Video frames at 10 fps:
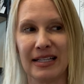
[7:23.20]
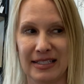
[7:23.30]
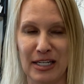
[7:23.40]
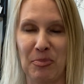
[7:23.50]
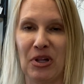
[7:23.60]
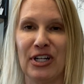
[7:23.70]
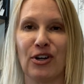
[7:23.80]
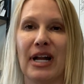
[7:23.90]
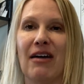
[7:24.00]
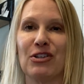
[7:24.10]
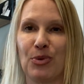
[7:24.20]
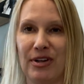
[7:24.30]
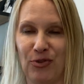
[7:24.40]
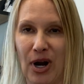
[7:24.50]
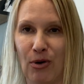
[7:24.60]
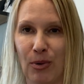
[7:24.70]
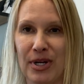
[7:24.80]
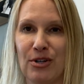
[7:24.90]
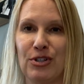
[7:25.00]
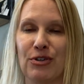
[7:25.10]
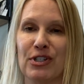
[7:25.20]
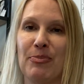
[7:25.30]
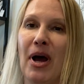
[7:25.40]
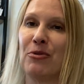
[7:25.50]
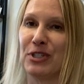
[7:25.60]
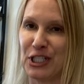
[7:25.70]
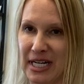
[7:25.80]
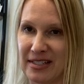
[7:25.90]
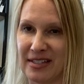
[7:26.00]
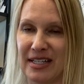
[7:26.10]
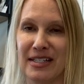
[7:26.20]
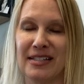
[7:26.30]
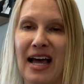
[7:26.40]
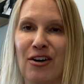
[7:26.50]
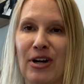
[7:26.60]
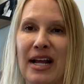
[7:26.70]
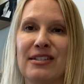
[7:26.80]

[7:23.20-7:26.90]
typically you're going to have a 24-hour window to respond, which takes us into Saturday.